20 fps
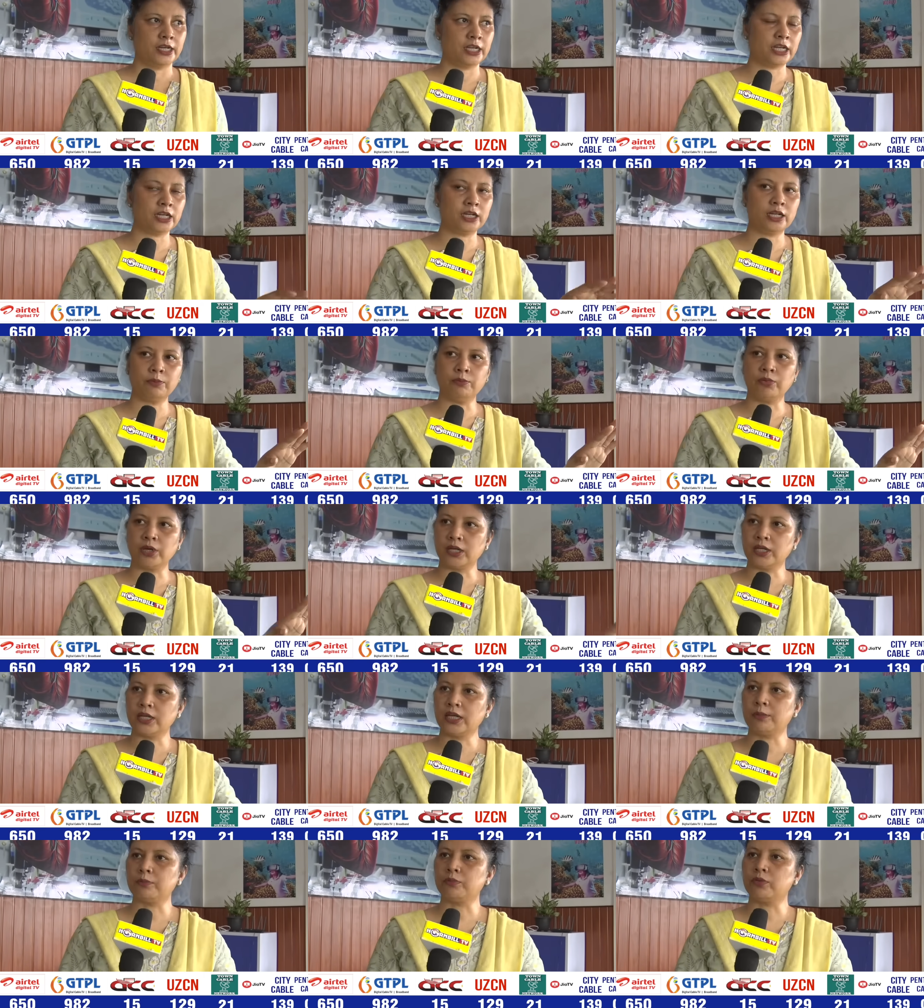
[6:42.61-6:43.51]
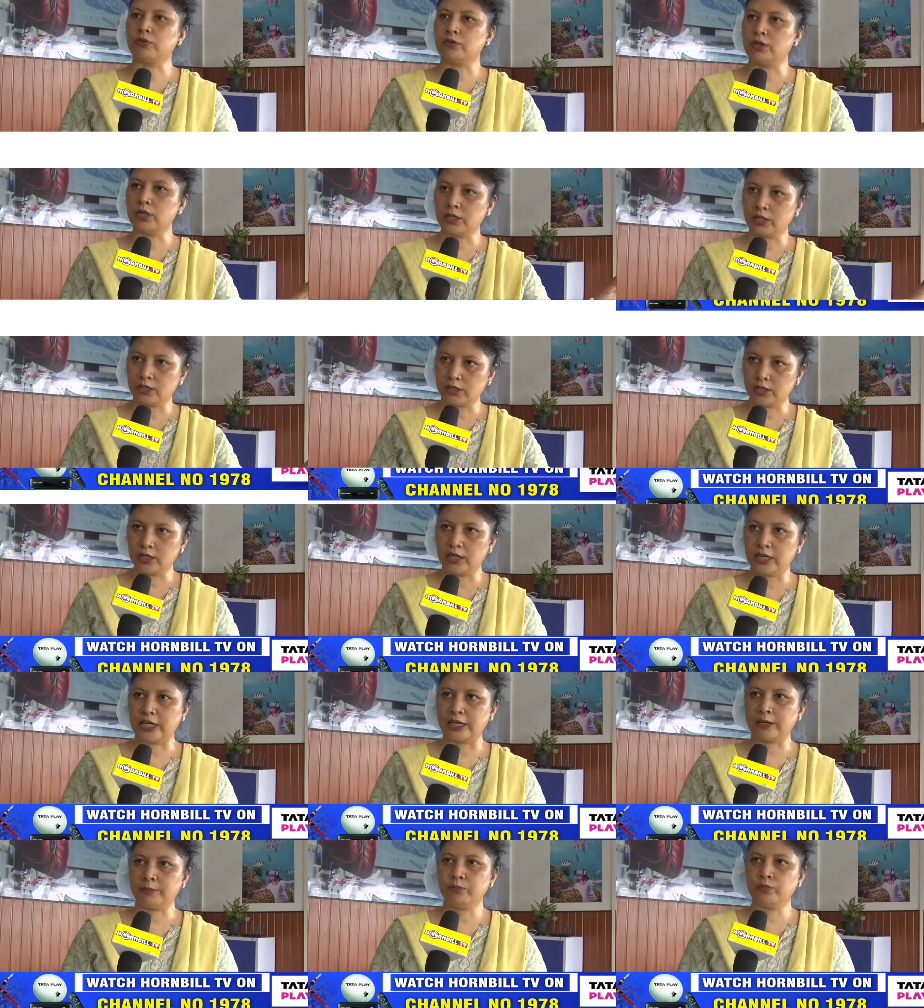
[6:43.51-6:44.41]
Then they bring them to the
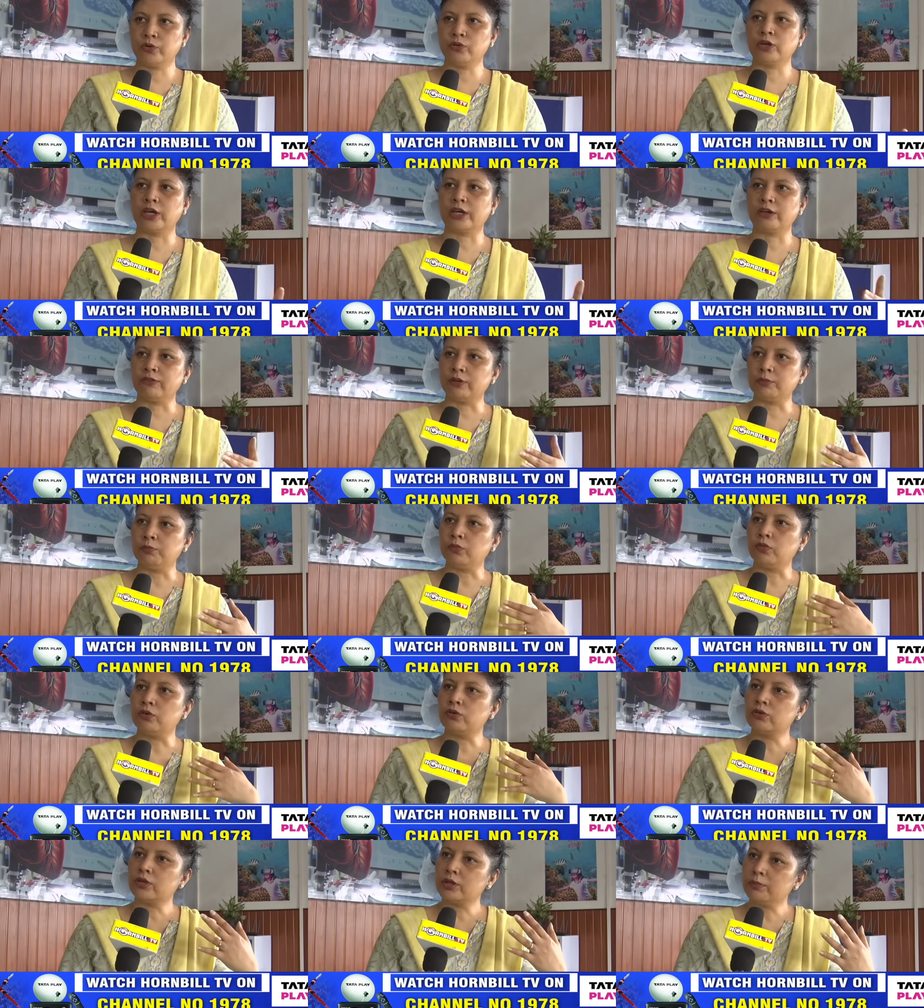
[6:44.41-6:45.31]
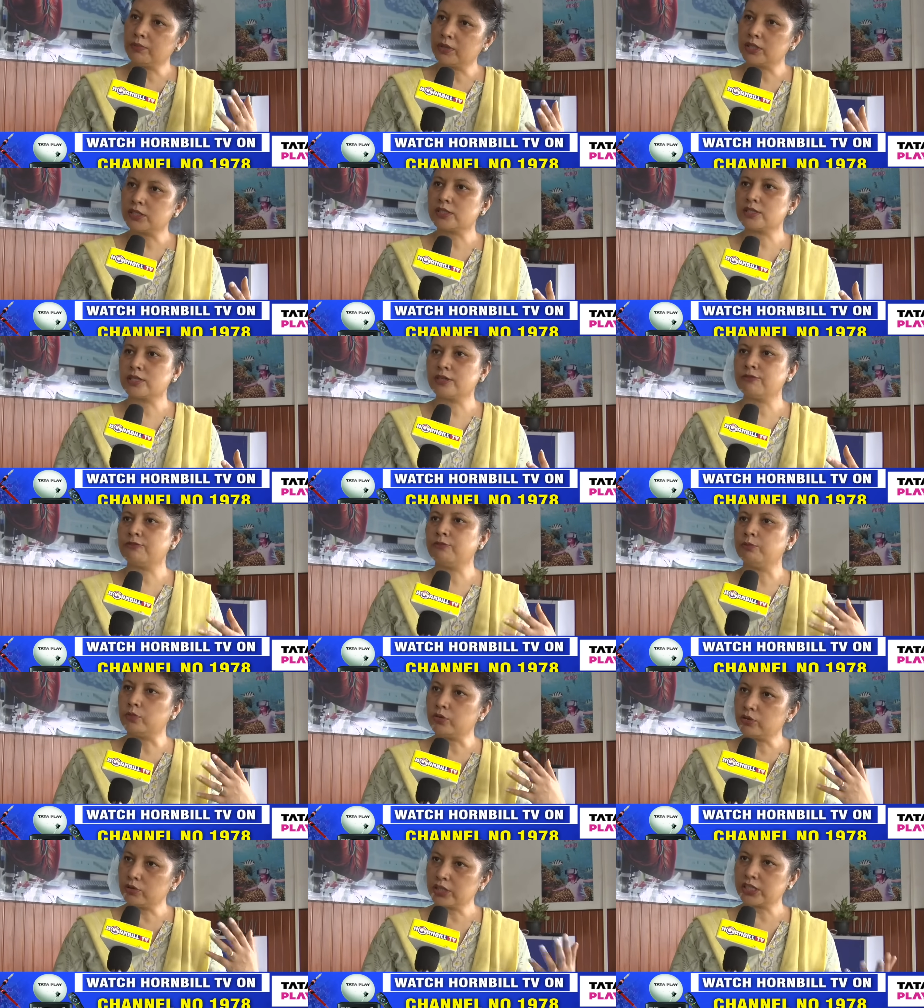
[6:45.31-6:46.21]
lab to have a more immersive,
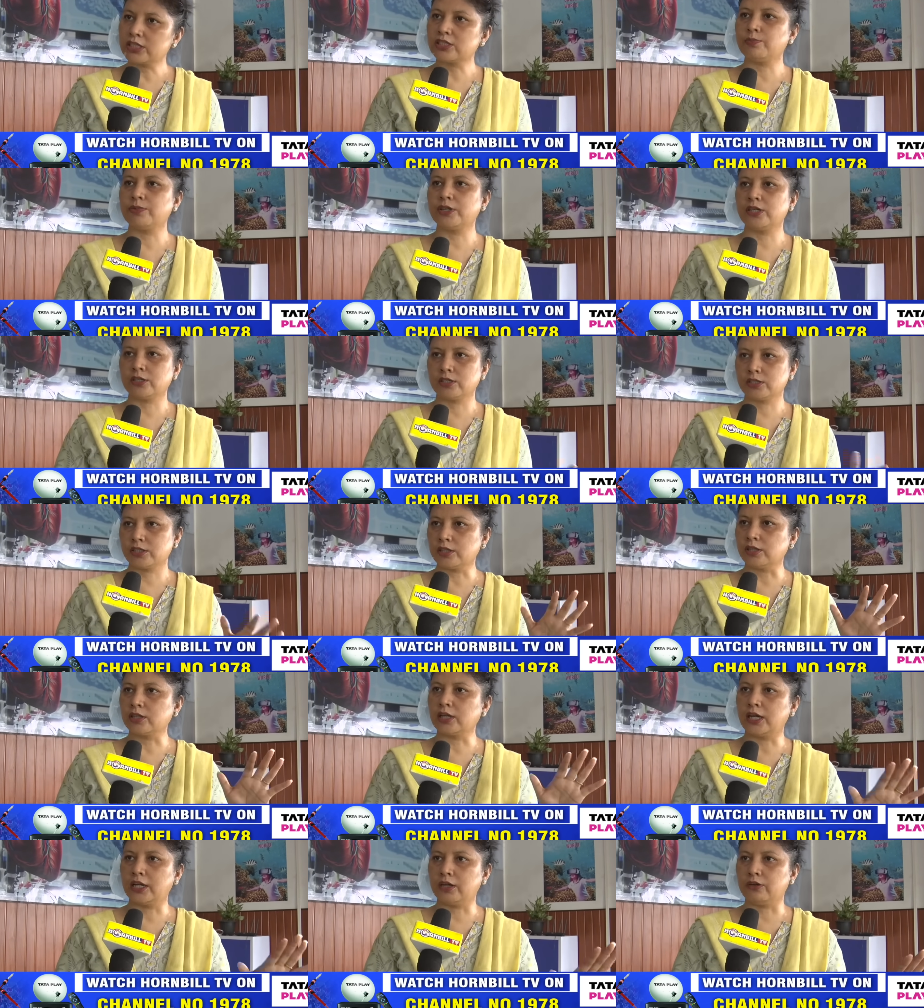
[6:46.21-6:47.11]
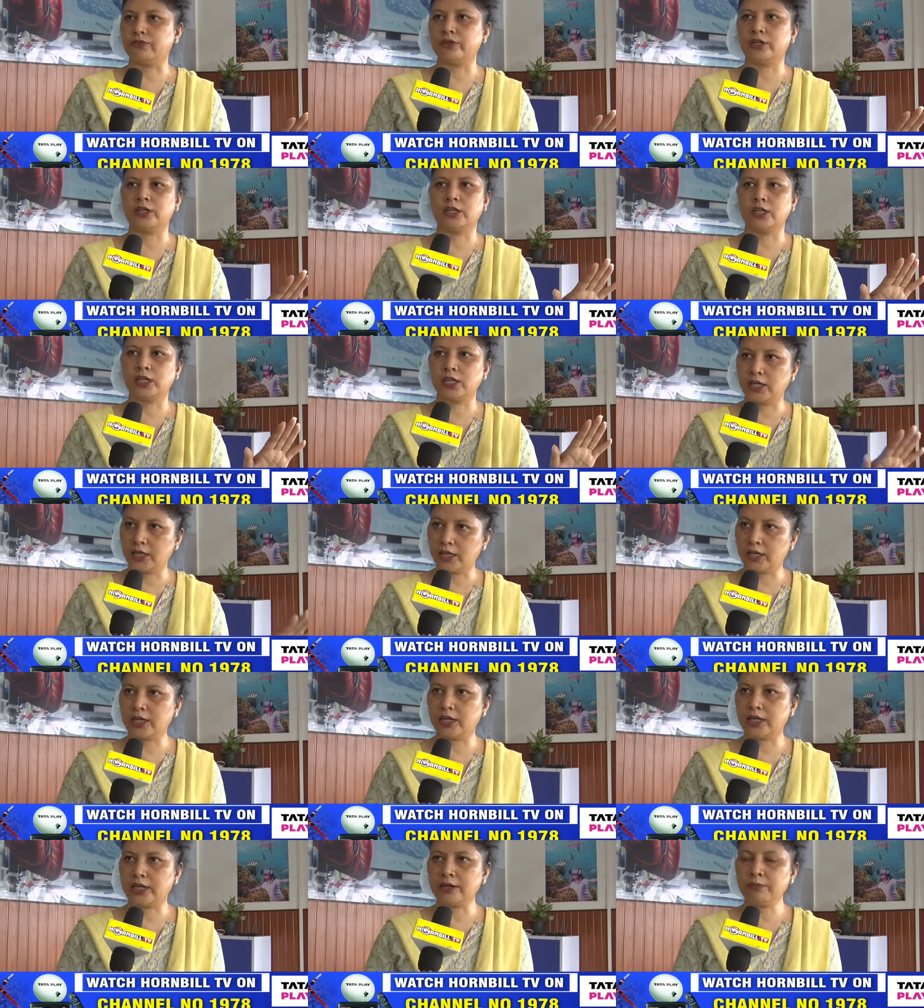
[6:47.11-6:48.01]
more experiential kind of learning in
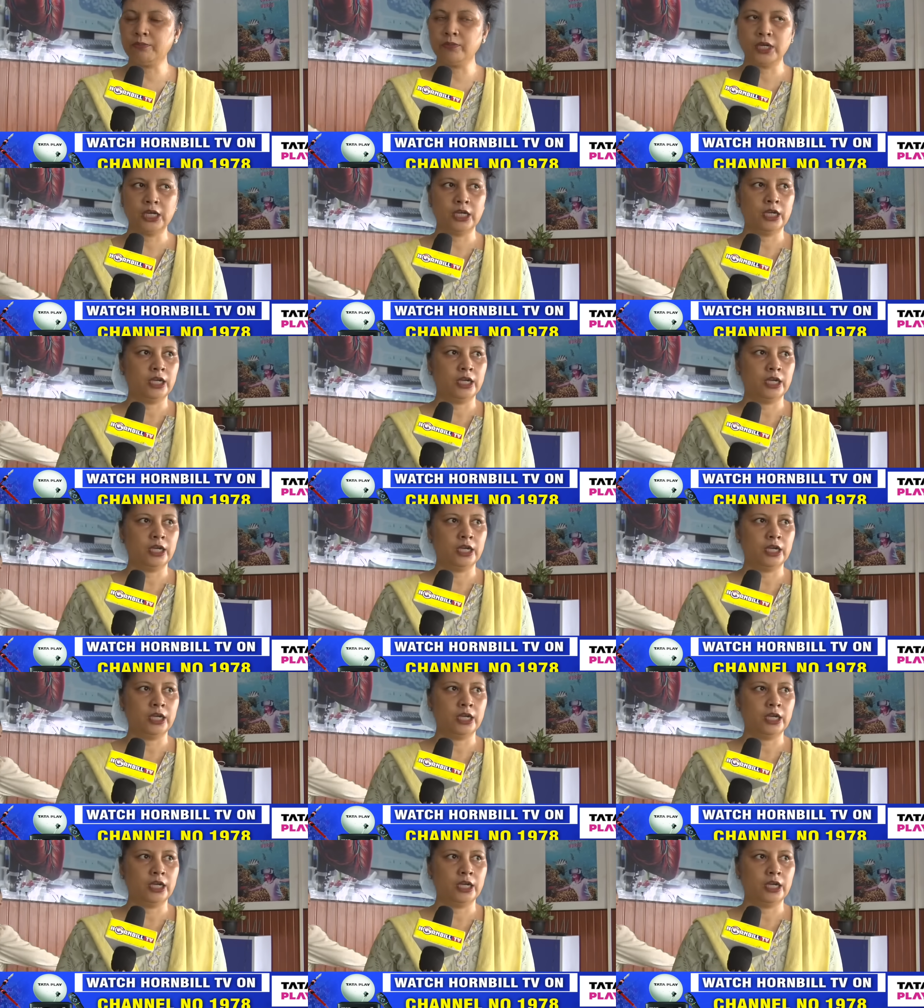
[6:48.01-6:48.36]
the lab.